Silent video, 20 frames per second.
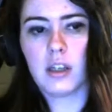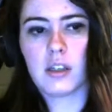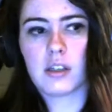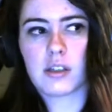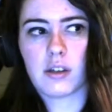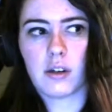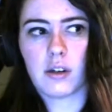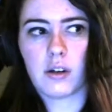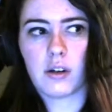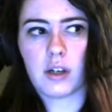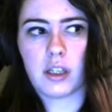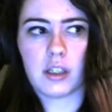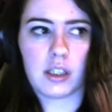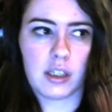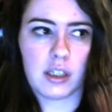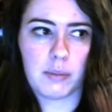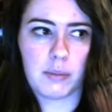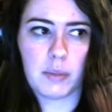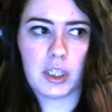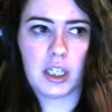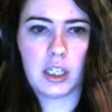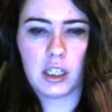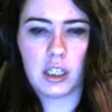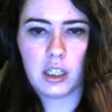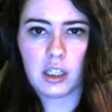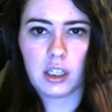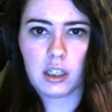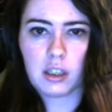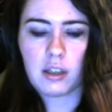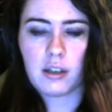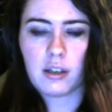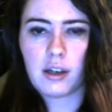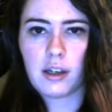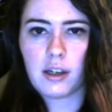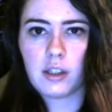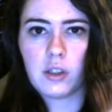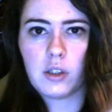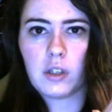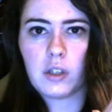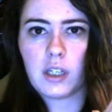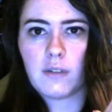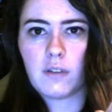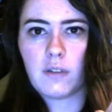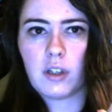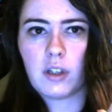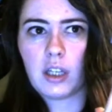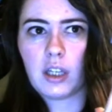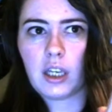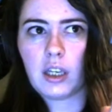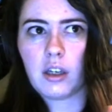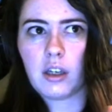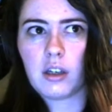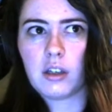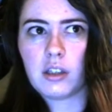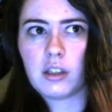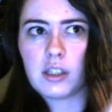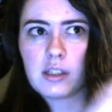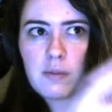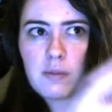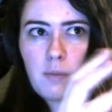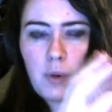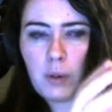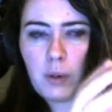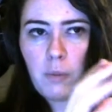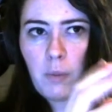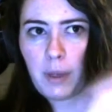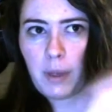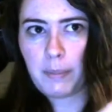So at the beginning, you're given like this one